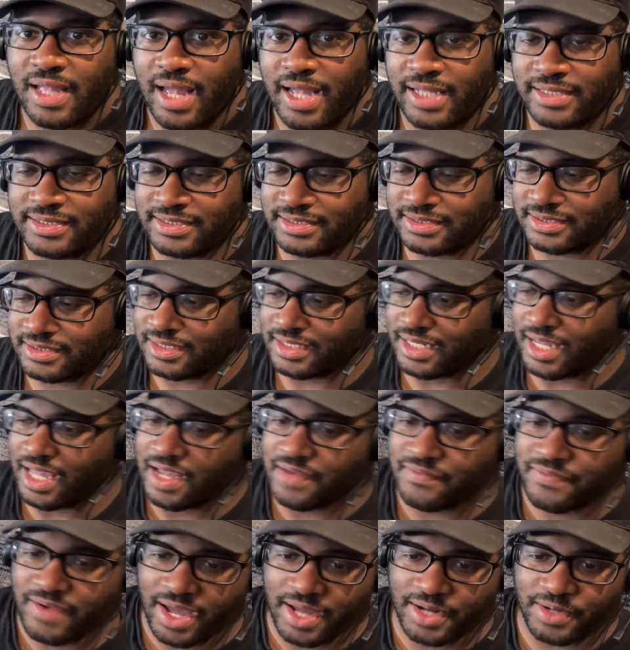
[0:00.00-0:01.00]
I just
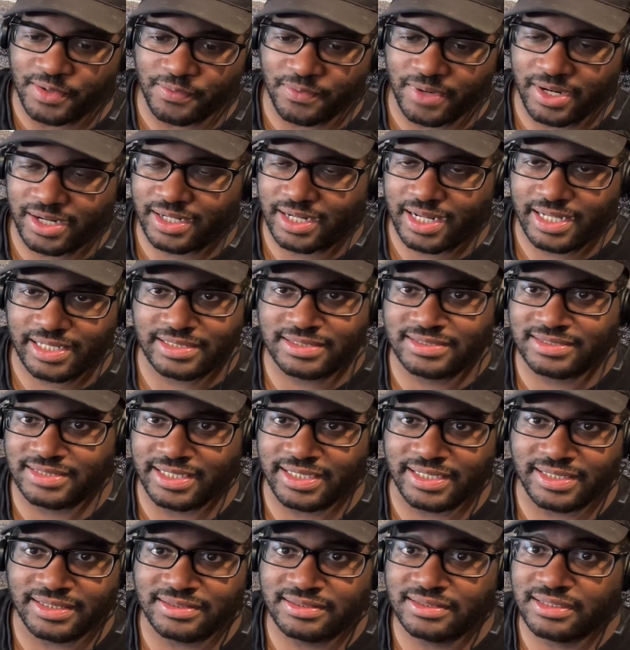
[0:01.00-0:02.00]
love how the way they
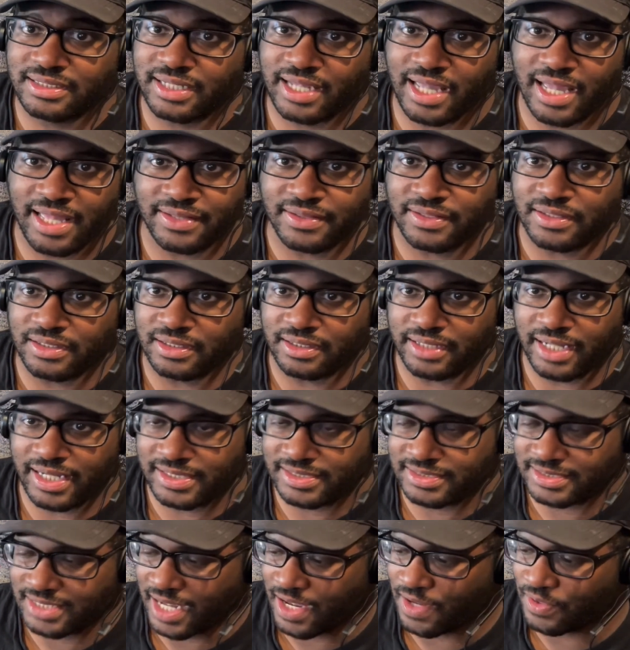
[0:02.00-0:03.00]
sing together. They
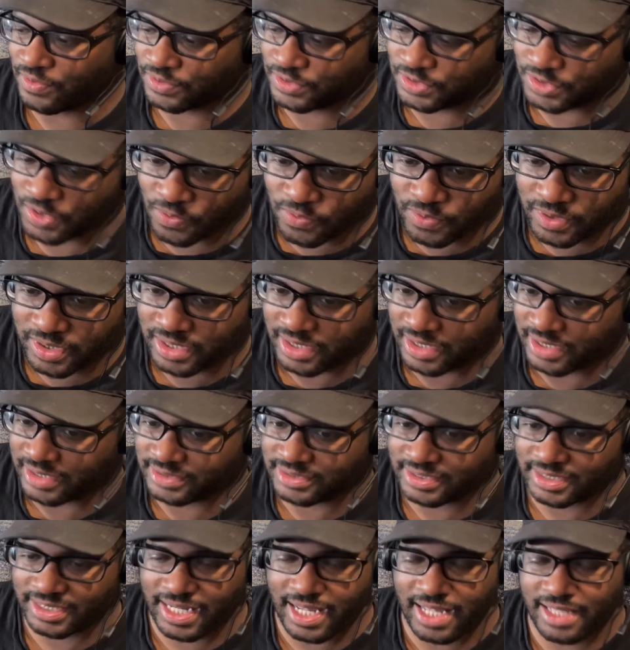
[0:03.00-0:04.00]
sound so good
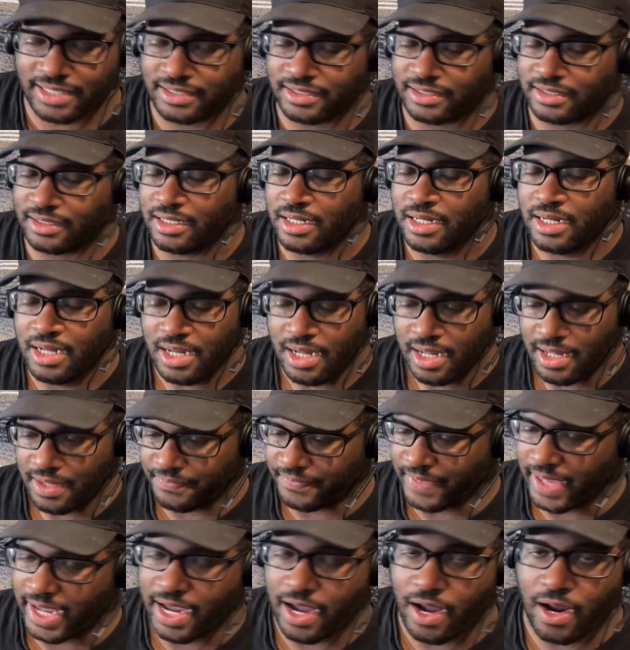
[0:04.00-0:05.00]
together.
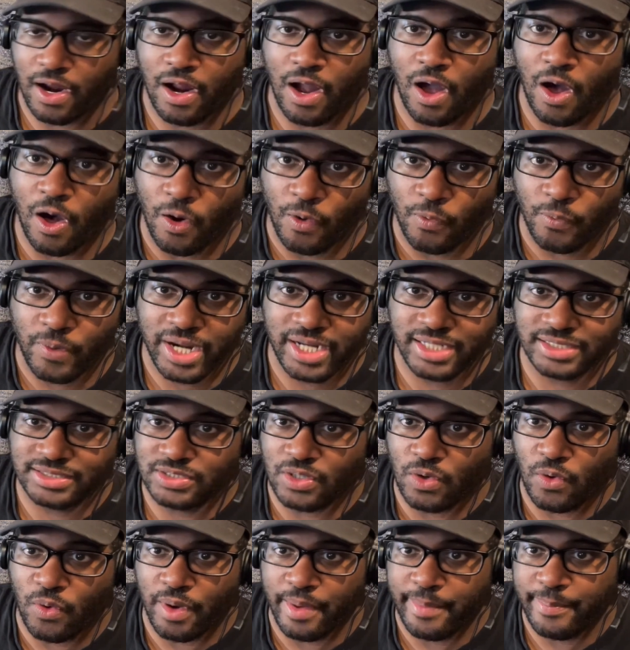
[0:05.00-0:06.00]
They are always
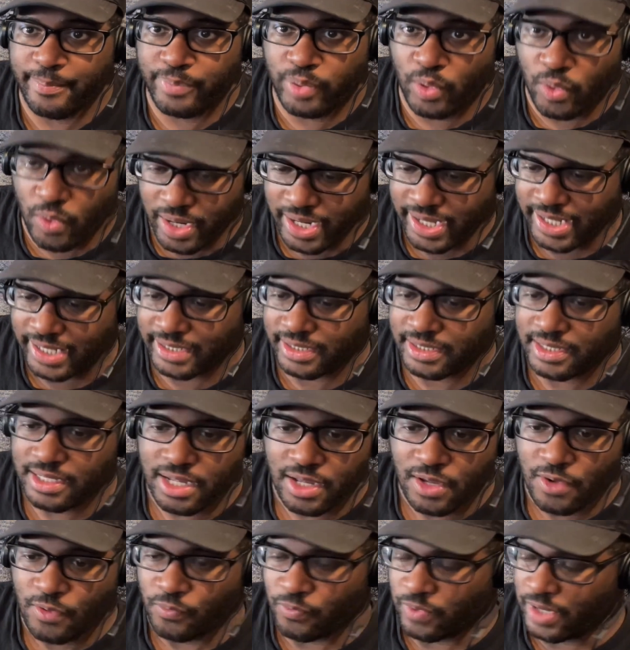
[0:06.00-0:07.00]
on point
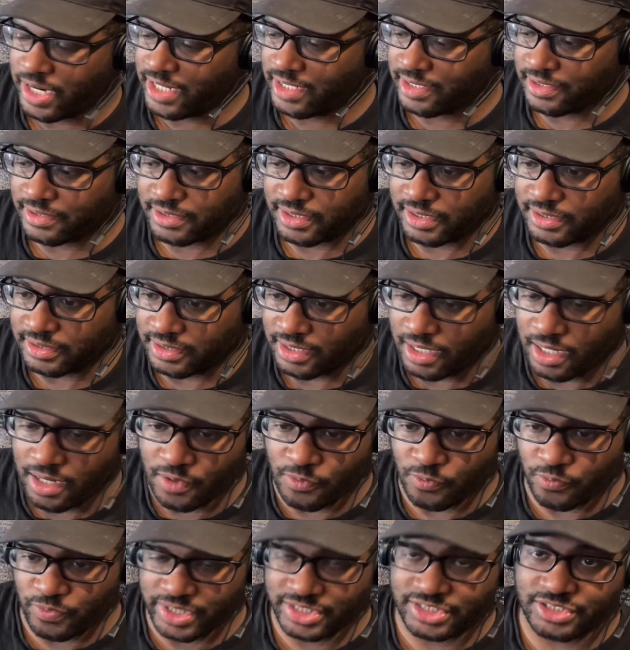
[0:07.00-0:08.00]
with the
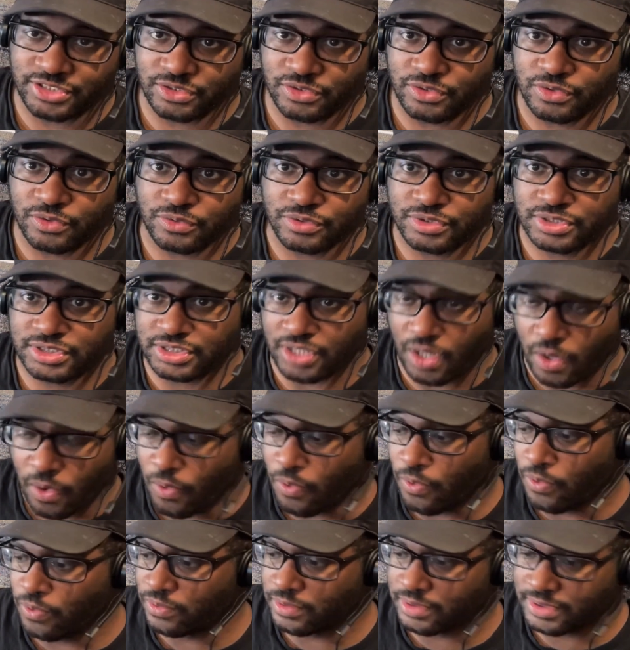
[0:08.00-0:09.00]
original
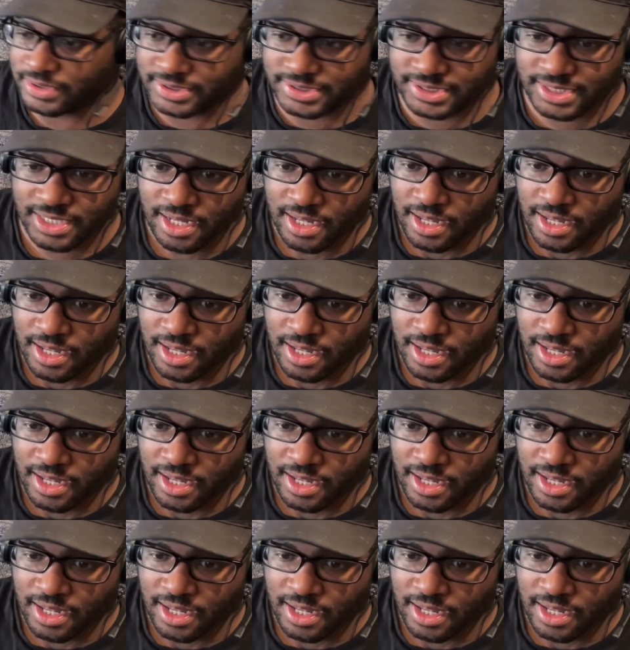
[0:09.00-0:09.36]
songs.